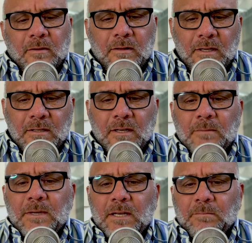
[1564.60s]
this
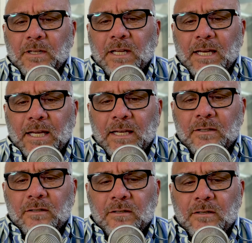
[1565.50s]
can be
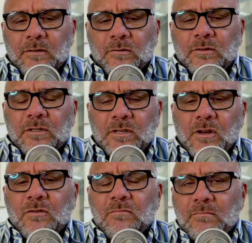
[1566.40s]
applied to
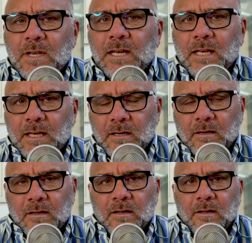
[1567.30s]
so many
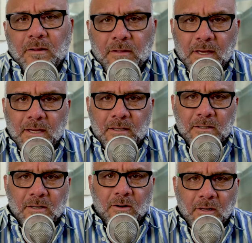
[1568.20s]

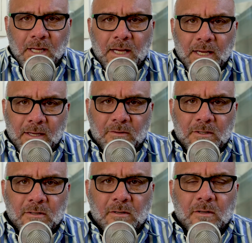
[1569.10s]
things in our lives.